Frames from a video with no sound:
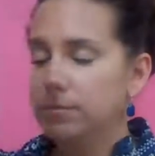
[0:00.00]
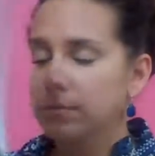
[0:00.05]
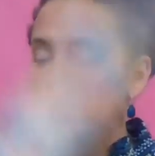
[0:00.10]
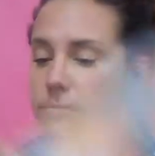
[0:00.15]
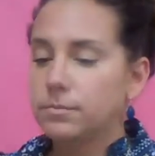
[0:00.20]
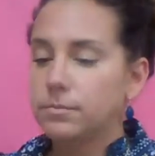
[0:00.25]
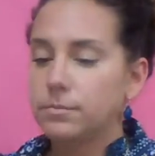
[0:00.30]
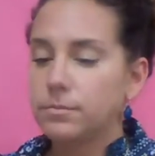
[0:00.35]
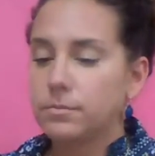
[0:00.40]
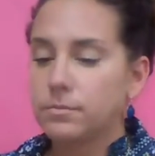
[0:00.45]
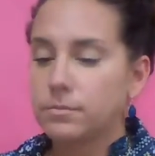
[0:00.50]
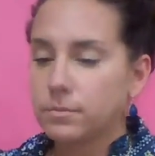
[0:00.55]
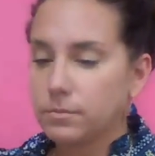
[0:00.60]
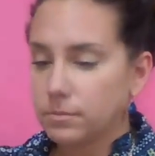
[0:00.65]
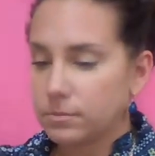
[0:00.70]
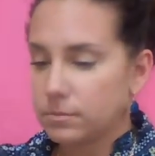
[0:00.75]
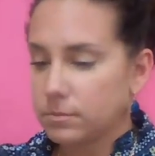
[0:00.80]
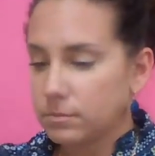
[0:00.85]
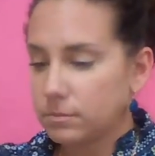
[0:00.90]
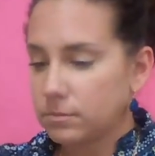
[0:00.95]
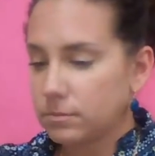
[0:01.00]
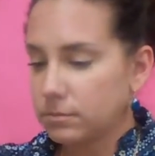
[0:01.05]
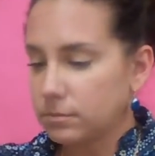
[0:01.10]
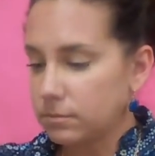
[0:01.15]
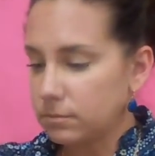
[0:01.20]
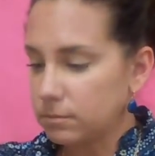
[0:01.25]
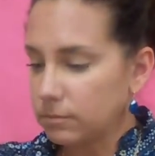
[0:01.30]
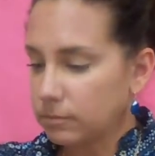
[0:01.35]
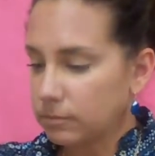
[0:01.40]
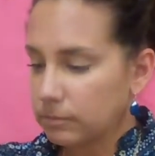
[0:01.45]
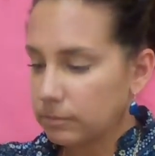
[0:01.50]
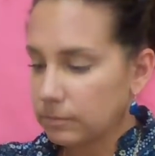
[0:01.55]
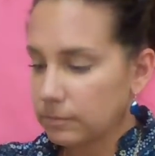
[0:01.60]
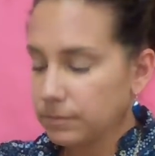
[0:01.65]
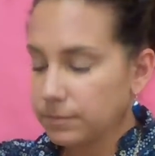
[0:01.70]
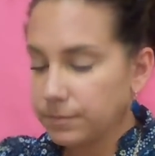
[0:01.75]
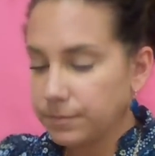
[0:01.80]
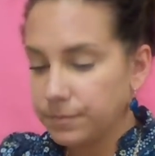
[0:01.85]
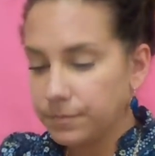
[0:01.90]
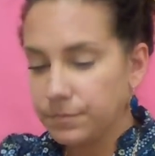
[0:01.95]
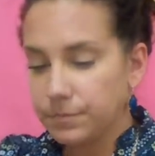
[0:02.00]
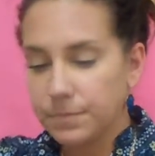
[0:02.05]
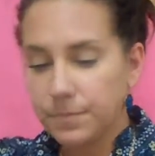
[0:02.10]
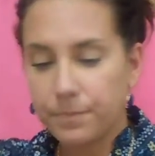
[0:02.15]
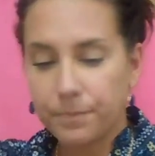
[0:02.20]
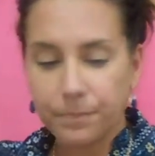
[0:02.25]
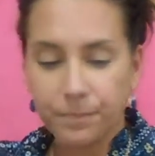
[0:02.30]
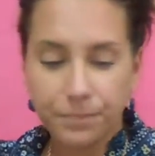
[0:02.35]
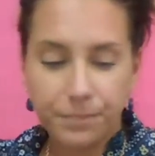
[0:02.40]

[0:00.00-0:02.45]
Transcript: Nothing is said.